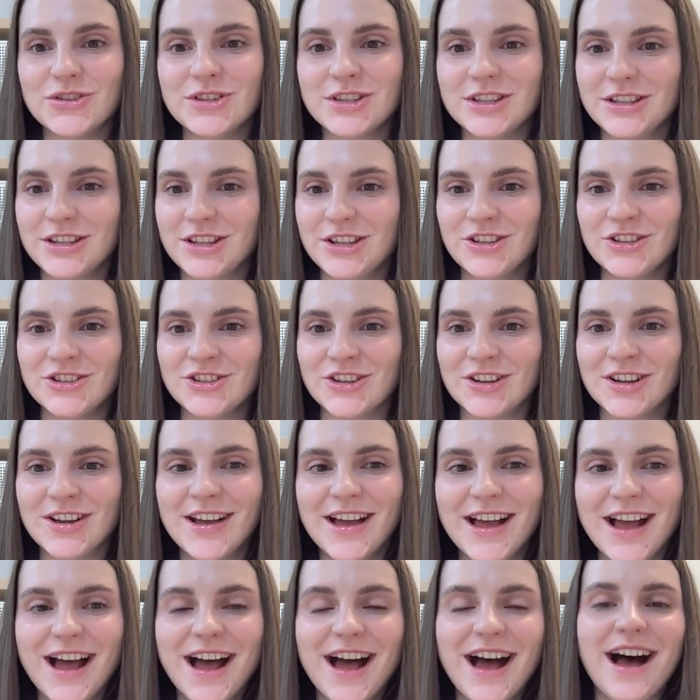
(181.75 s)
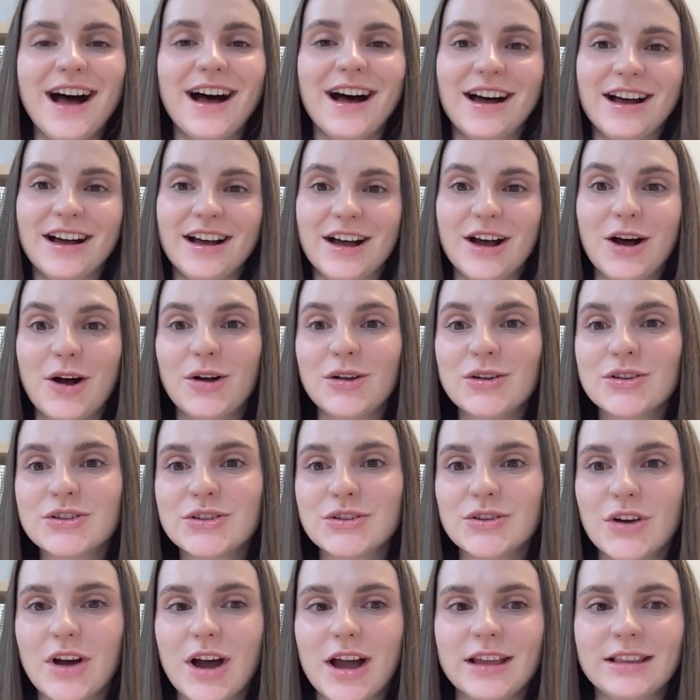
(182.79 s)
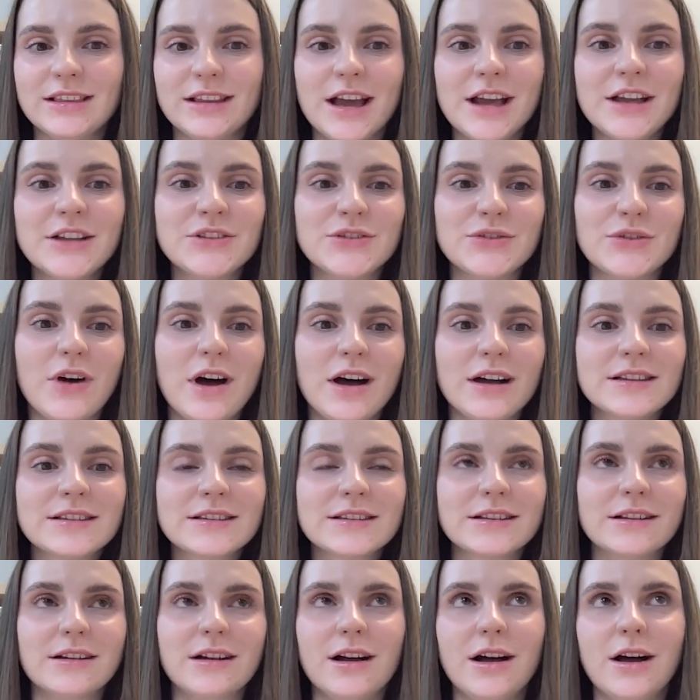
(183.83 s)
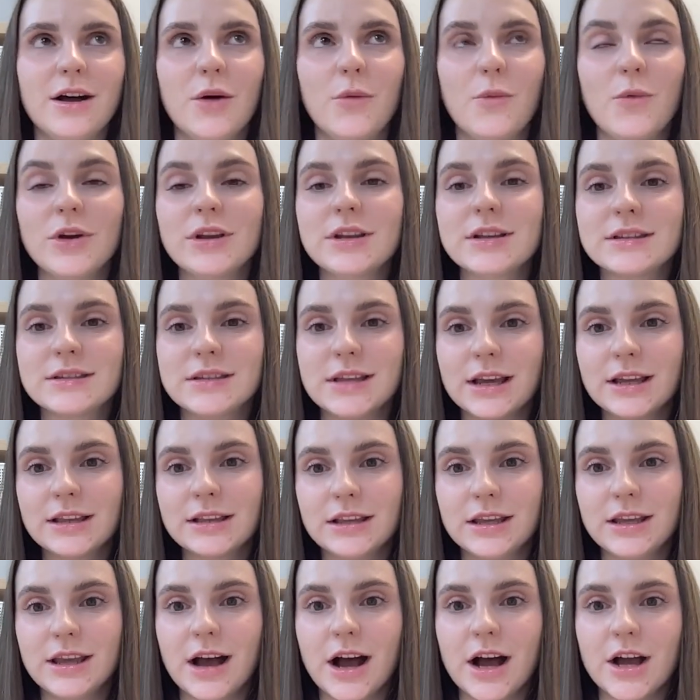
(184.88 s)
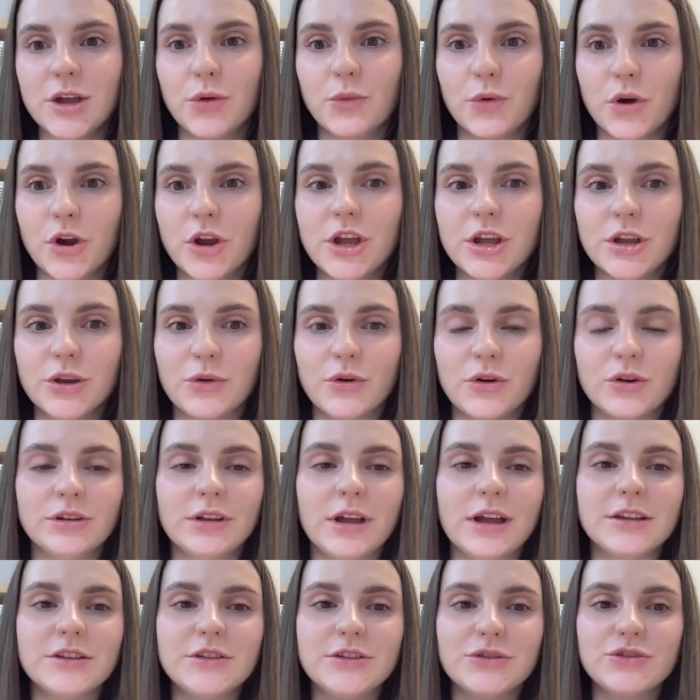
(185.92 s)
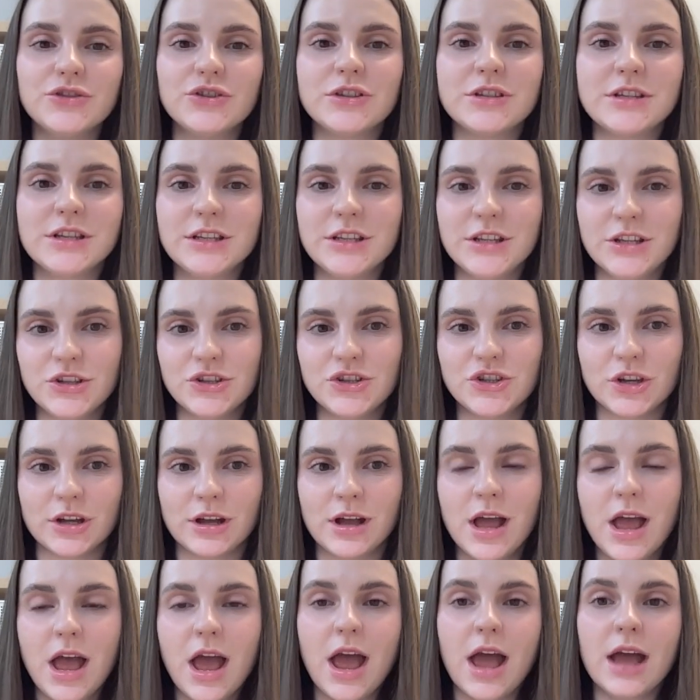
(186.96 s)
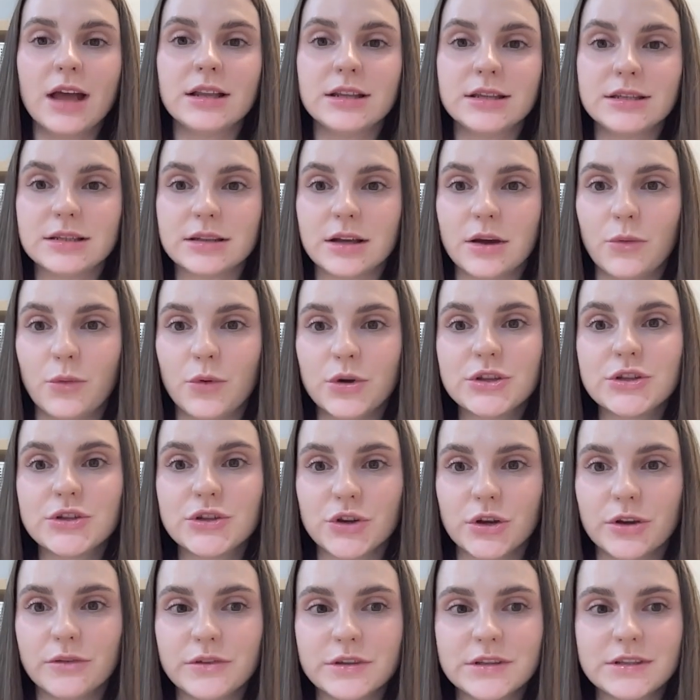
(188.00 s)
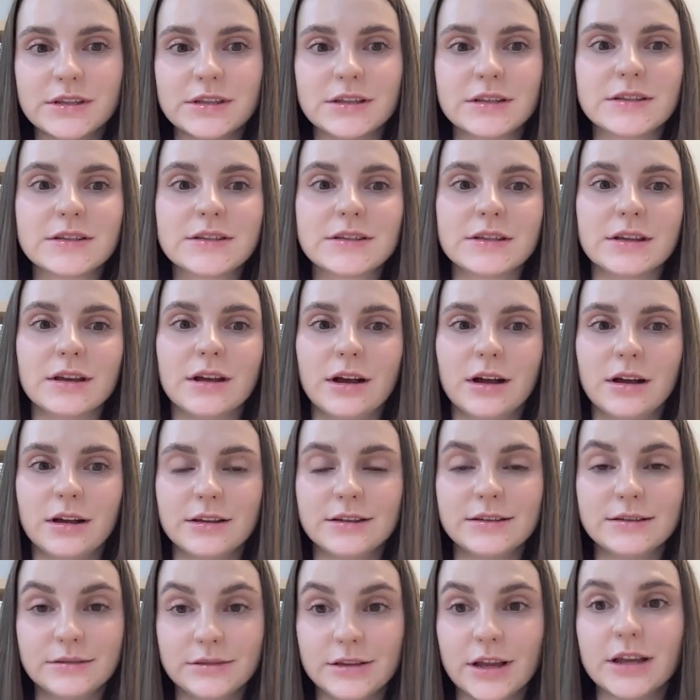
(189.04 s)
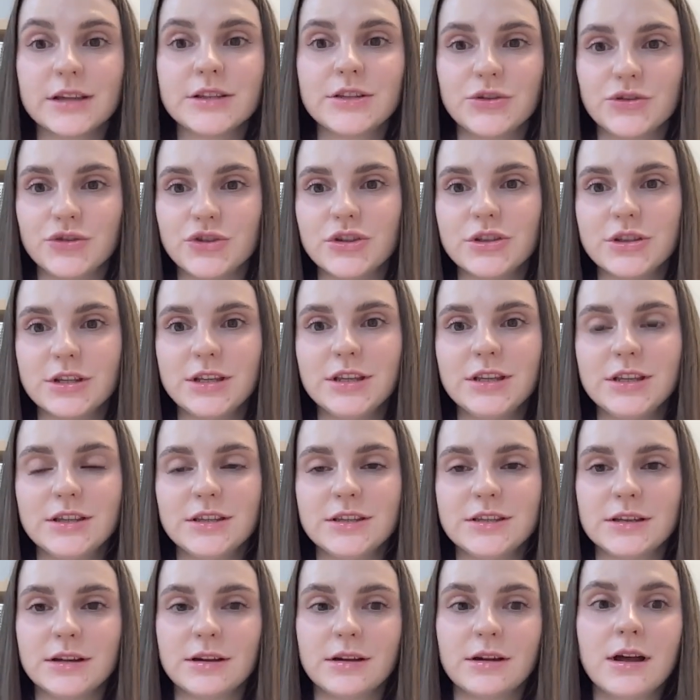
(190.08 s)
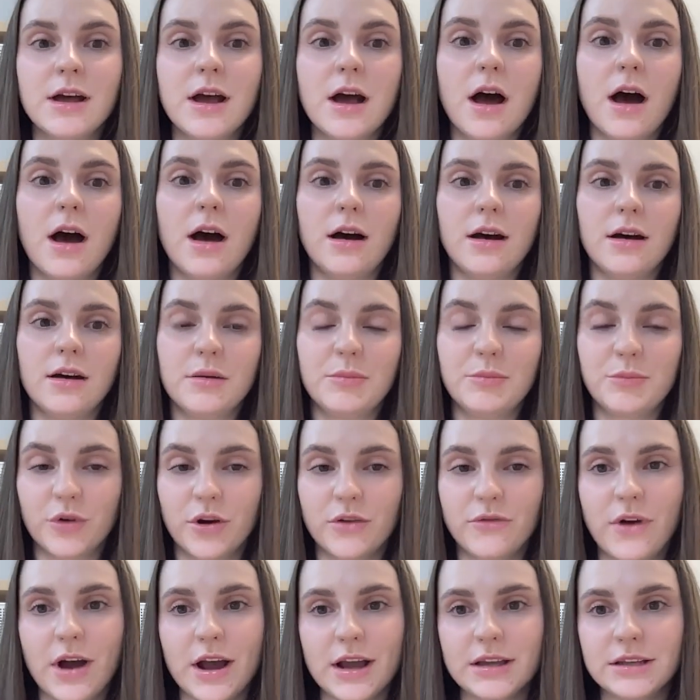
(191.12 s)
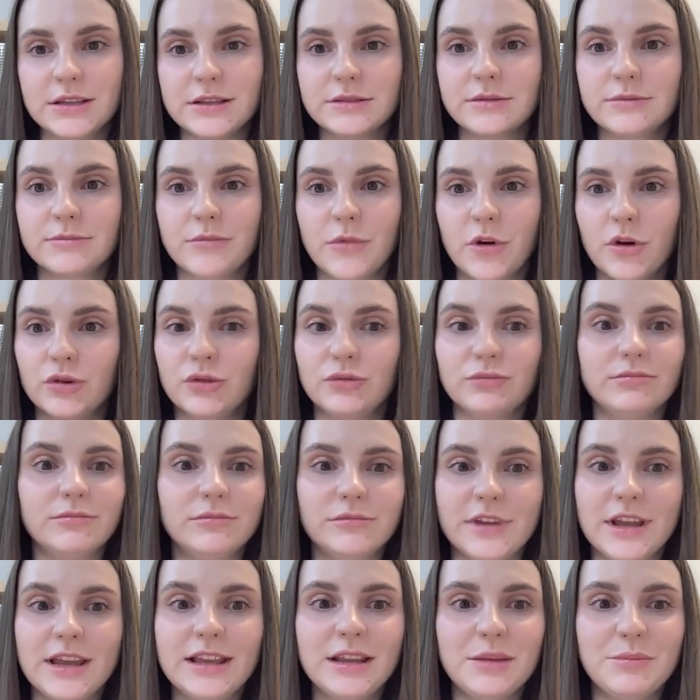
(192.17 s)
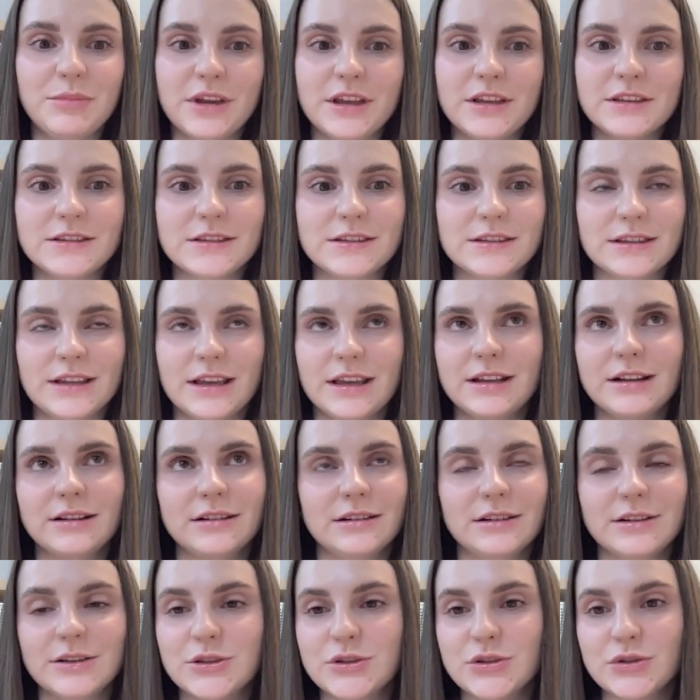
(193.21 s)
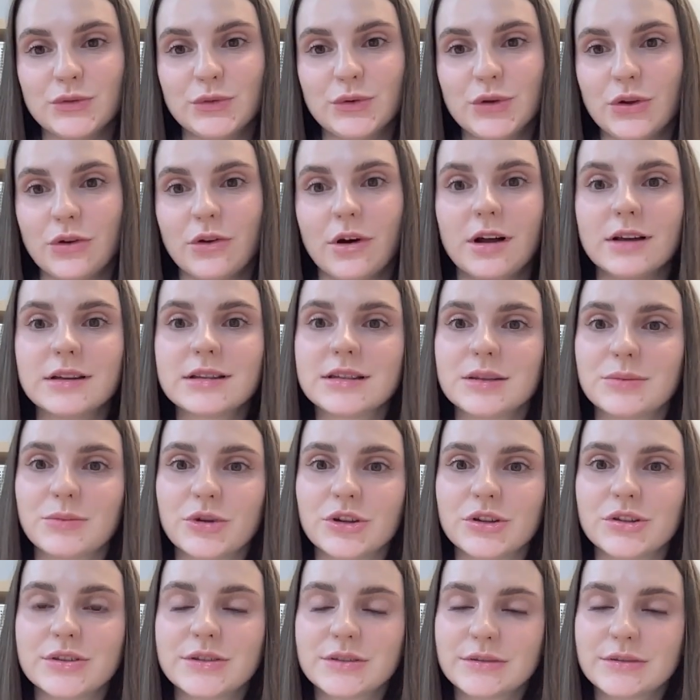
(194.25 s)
Ninja. Also, I'd like to ask, what exactly are you working on at UGC Ninja, and what services does UGC Ninja provide on daily basis, like to your customers?